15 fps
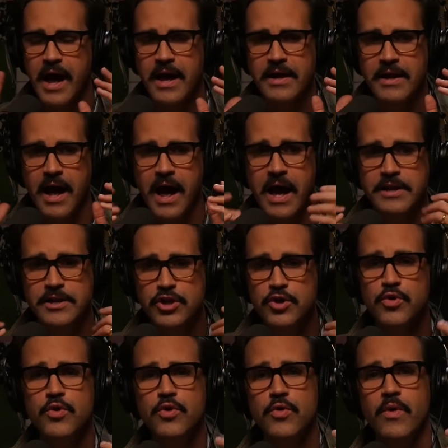I I
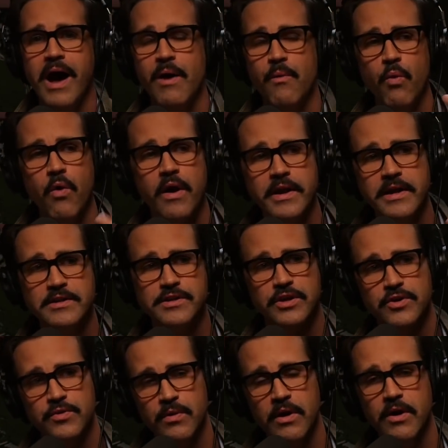knew I wanted to
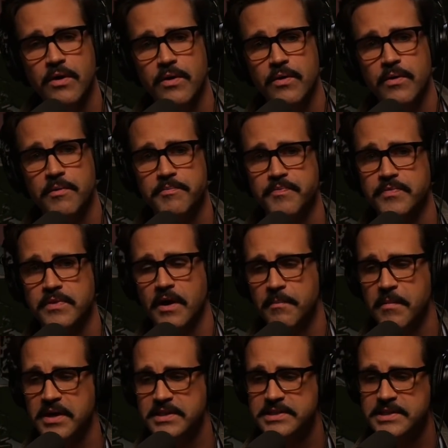grow a
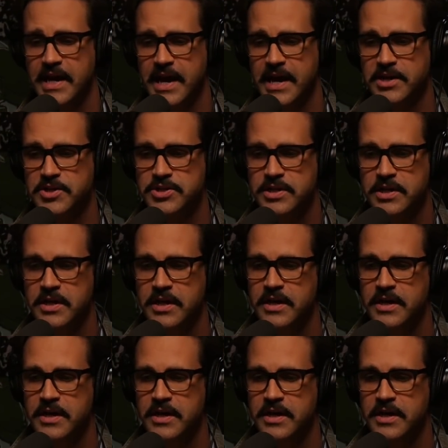mustache